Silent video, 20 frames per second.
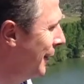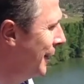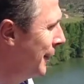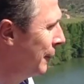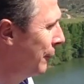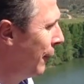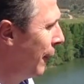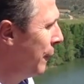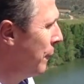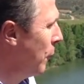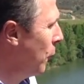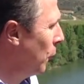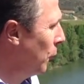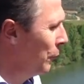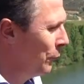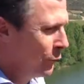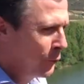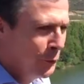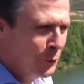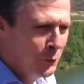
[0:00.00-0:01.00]
least 5 more
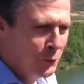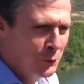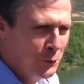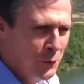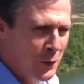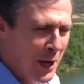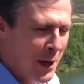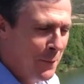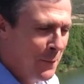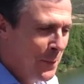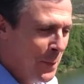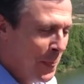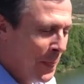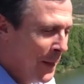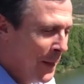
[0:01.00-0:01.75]
to come.